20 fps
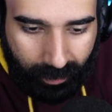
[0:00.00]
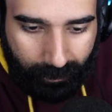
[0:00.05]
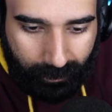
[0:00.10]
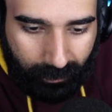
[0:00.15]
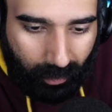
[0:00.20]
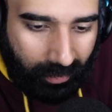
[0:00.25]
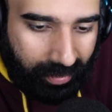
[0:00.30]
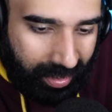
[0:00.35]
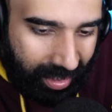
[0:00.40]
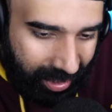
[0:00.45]

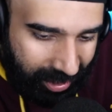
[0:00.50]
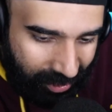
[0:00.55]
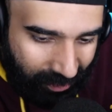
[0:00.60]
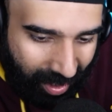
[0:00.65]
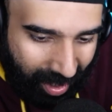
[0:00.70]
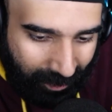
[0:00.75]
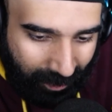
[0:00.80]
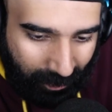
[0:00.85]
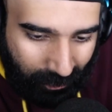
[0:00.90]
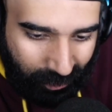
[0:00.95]
Oh, thank you,
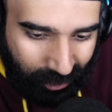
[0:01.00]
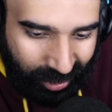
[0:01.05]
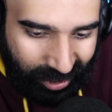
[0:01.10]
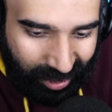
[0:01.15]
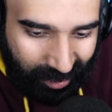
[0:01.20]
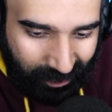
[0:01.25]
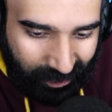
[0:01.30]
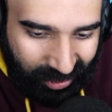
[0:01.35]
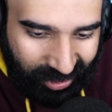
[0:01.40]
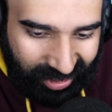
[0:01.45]
Amy.
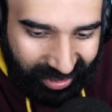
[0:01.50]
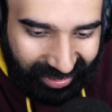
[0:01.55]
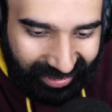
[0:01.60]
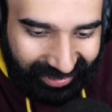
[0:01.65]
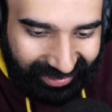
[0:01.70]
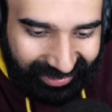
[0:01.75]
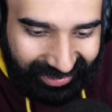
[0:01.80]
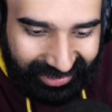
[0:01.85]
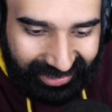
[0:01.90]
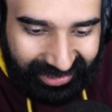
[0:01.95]
Appreciate
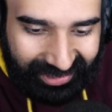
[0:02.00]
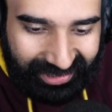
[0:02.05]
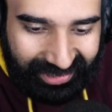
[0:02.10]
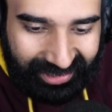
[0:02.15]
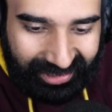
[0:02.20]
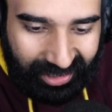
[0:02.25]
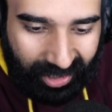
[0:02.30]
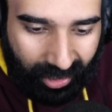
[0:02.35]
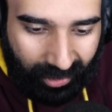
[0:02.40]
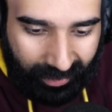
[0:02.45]
it.
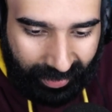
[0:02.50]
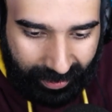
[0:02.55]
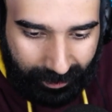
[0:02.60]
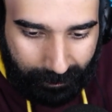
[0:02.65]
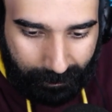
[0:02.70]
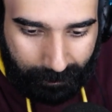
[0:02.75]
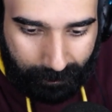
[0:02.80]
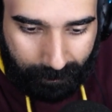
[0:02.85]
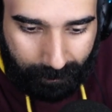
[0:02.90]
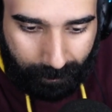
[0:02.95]
All right.
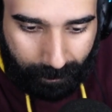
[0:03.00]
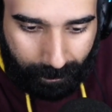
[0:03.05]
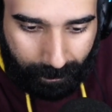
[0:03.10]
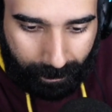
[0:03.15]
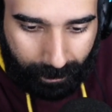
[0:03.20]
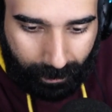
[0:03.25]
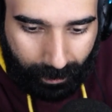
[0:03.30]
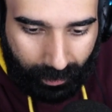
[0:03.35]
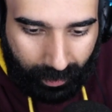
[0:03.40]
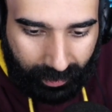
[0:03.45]

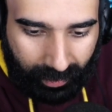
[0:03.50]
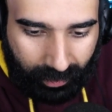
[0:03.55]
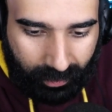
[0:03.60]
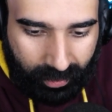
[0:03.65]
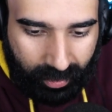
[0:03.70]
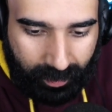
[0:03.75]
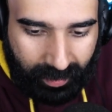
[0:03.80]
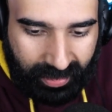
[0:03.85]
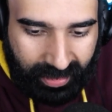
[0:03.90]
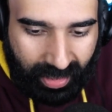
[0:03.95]
I like
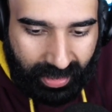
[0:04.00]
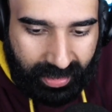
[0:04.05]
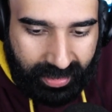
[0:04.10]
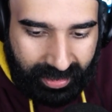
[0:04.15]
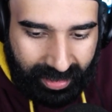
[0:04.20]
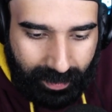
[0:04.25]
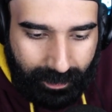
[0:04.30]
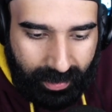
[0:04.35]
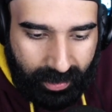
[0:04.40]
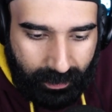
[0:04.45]
earlier because I get
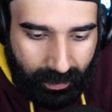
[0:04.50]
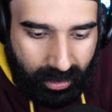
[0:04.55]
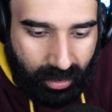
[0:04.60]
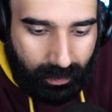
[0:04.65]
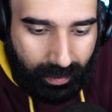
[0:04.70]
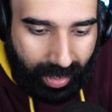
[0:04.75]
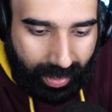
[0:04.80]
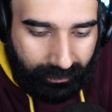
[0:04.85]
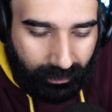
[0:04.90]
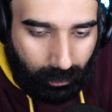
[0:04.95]
sleepy, especially
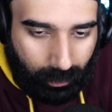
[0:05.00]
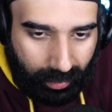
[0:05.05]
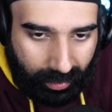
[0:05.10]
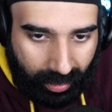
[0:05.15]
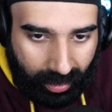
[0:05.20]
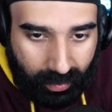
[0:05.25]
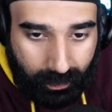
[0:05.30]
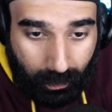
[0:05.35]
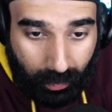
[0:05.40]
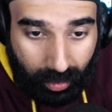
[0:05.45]
when I have to work
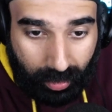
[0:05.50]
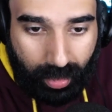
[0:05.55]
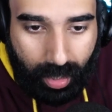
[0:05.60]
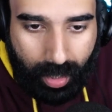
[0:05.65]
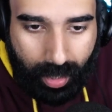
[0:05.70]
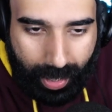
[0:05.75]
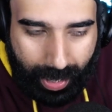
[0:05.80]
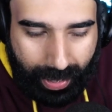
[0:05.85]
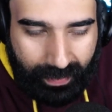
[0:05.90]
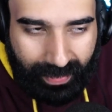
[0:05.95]
next morning.
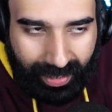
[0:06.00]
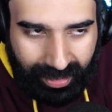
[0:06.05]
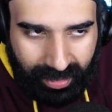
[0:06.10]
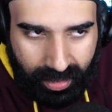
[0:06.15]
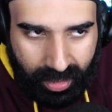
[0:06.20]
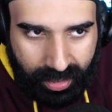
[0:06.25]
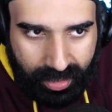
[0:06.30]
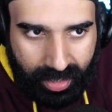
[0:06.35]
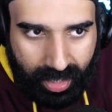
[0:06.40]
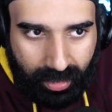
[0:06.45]
And that's
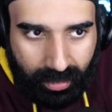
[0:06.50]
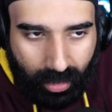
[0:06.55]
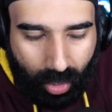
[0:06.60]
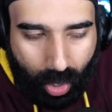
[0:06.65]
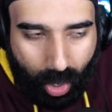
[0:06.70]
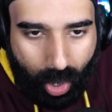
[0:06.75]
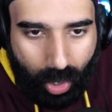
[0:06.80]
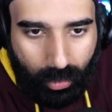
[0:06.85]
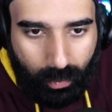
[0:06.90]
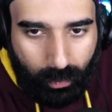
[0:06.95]
the thing.
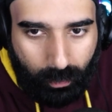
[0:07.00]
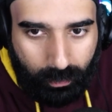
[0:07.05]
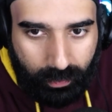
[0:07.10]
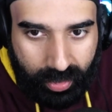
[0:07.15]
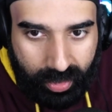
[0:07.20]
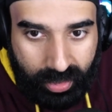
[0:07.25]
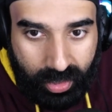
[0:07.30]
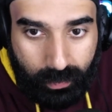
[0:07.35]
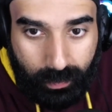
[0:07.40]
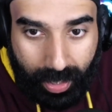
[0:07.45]

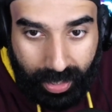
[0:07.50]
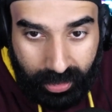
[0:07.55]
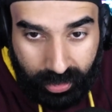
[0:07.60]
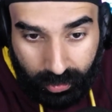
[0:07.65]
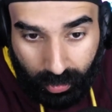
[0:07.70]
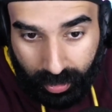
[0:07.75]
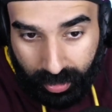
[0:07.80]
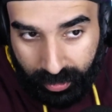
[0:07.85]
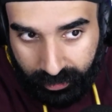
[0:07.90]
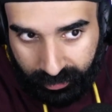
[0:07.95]
This is why I
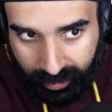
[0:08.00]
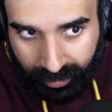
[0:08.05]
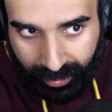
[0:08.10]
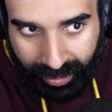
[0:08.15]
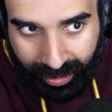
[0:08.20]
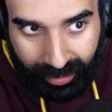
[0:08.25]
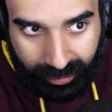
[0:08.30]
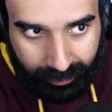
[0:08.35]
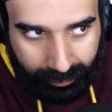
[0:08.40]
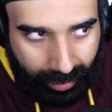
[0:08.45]
started
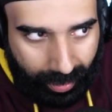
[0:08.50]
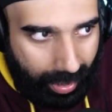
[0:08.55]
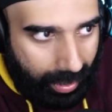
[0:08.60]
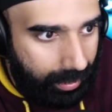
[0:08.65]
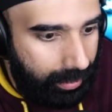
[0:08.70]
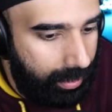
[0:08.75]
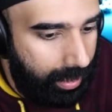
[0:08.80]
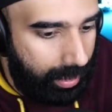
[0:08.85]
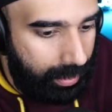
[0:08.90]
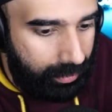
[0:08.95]
tonight at
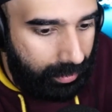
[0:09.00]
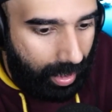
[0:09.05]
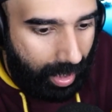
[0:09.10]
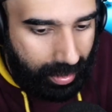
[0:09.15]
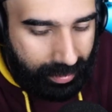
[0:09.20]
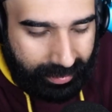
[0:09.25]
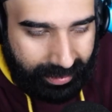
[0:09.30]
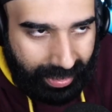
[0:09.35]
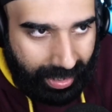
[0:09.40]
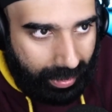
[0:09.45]
9 and
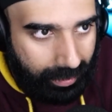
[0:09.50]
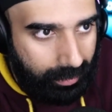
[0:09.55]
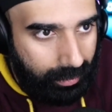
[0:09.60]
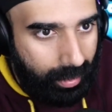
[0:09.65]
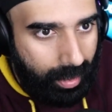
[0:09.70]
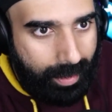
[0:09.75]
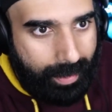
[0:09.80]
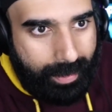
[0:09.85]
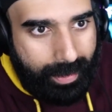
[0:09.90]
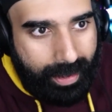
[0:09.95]
not 10,
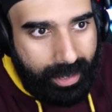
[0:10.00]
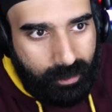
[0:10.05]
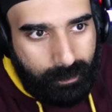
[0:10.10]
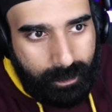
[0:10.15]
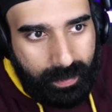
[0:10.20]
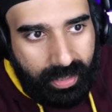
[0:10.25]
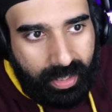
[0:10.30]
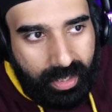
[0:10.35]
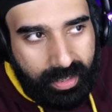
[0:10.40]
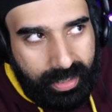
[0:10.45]
is
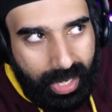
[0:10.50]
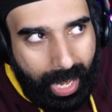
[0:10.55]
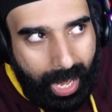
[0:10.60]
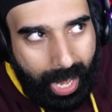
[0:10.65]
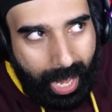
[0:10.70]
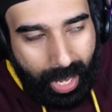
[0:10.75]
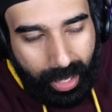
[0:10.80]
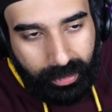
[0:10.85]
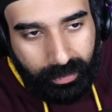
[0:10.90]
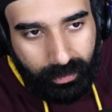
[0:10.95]
because
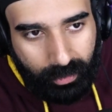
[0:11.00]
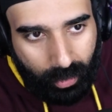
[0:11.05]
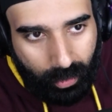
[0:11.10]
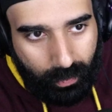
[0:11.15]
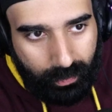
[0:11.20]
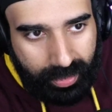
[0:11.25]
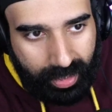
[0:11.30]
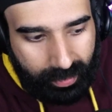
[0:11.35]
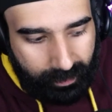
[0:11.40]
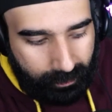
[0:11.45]
I
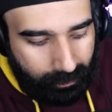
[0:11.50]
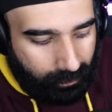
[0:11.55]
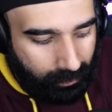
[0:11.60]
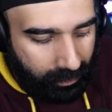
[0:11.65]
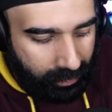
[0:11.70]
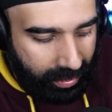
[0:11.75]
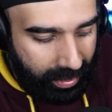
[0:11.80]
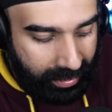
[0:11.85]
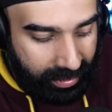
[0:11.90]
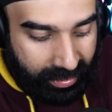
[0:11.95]
know that
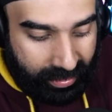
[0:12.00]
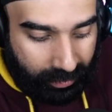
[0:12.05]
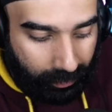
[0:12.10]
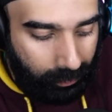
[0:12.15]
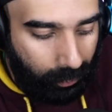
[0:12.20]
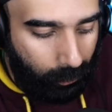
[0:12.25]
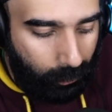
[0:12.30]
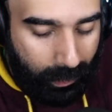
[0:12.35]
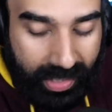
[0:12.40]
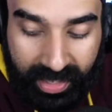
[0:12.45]
it's
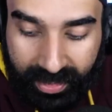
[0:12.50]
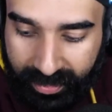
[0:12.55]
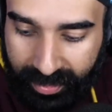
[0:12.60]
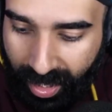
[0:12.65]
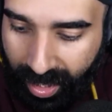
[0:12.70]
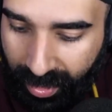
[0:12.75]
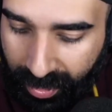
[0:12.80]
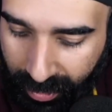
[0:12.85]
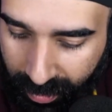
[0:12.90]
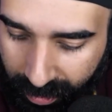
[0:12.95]
still a
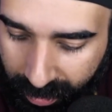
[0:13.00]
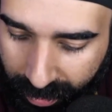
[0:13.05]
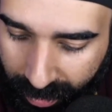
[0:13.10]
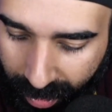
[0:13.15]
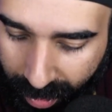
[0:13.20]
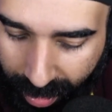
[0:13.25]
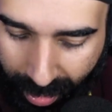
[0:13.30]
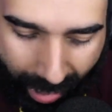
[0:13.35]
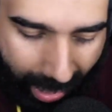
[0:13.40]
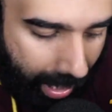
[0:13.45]
weekday
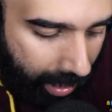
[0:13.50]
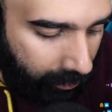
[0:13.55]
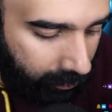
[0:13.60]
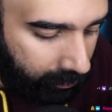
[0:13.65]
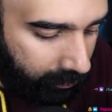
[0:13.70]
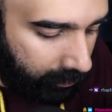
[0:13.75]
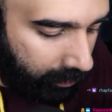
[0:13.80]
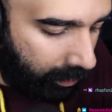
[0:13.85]
and